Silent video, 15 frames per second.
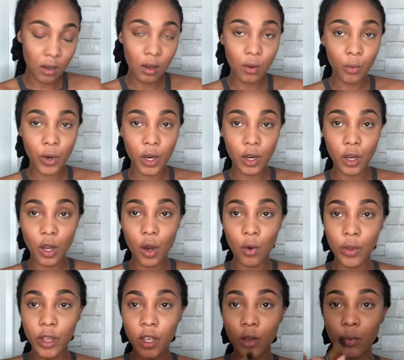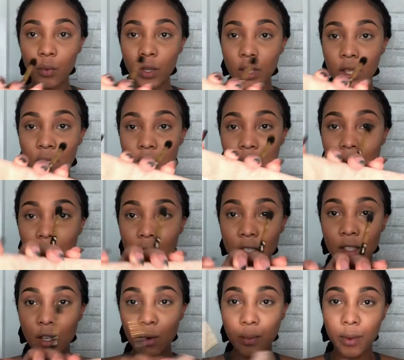We're gonna go in with this
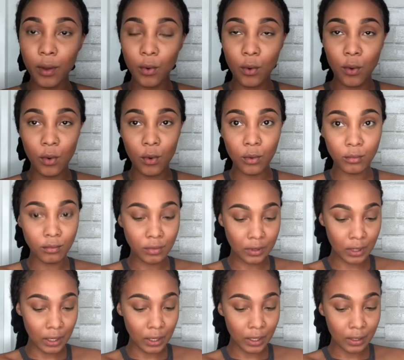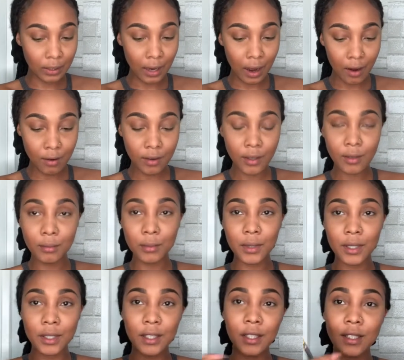eyeshadow. Ooh, sorry,
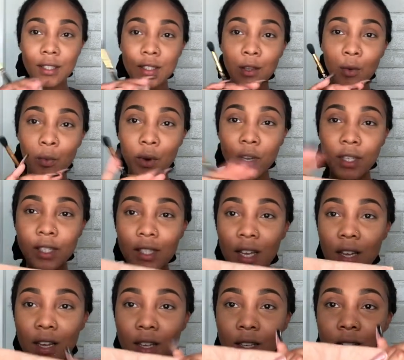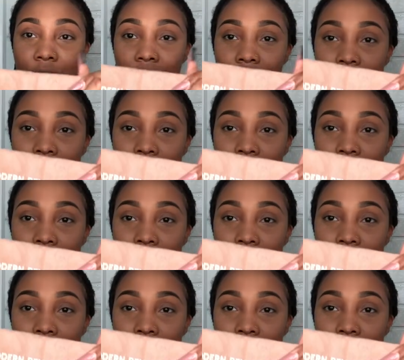but it's the Renaissance